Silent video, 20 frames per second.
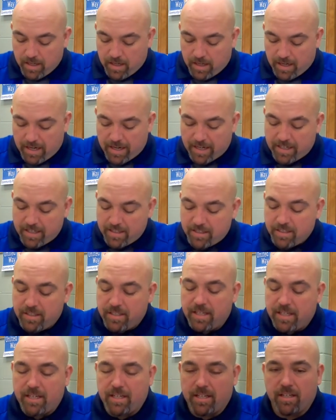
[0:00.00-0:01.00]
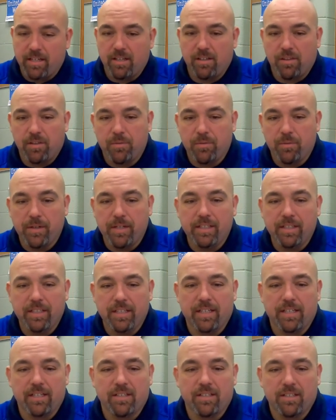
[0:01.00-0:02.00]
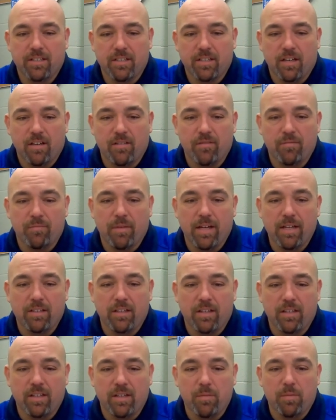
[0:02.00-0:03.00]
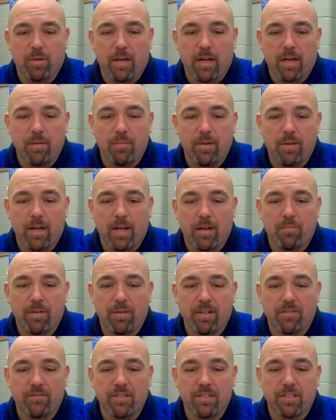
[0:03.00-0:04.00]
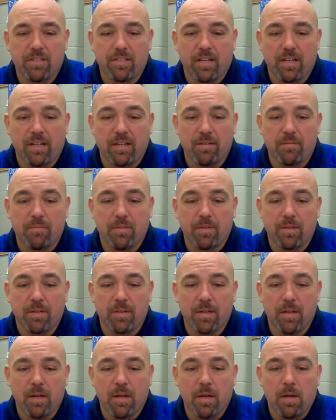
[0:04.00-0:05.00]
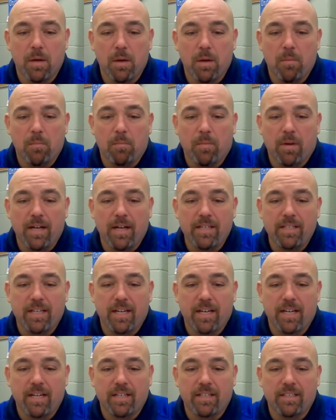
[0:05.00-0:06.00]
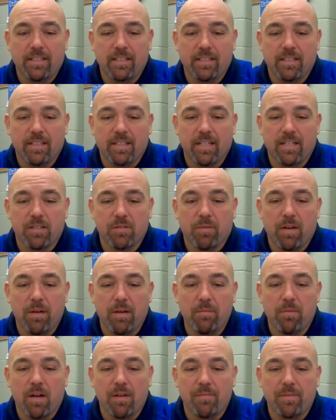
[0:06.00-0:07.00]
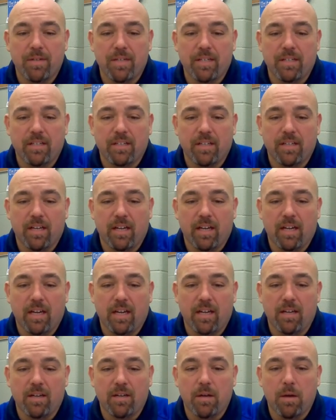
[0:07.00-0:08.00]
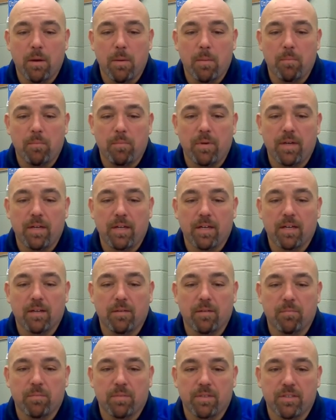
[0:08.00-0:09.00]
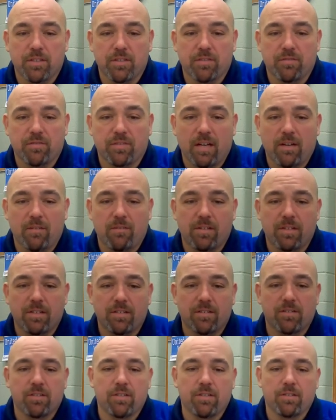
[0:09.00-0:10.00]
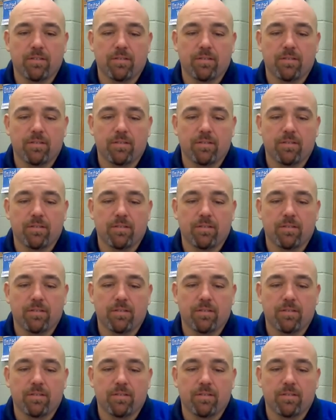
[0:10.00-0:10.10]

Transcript: I get to take 3 licks of my lollipop at breakfast time. My dad gets my mommy a big bunch of flowers.